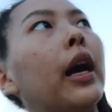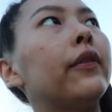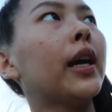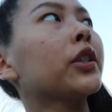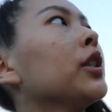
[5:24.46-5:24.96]

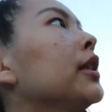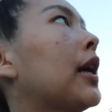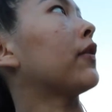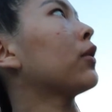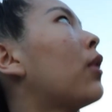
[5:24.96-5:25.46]
I've actually
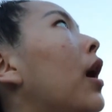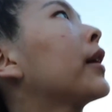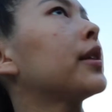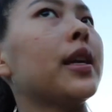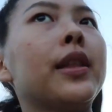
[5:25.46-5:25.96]
never
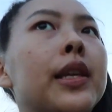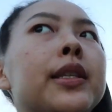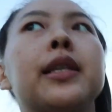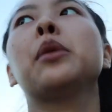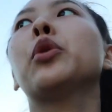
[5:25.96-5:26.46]
walked in
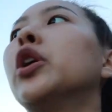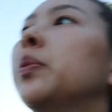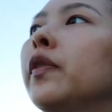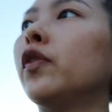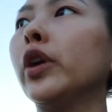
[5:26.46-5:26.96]
this
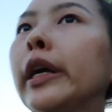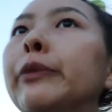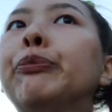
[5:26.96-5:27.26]
neighborhood before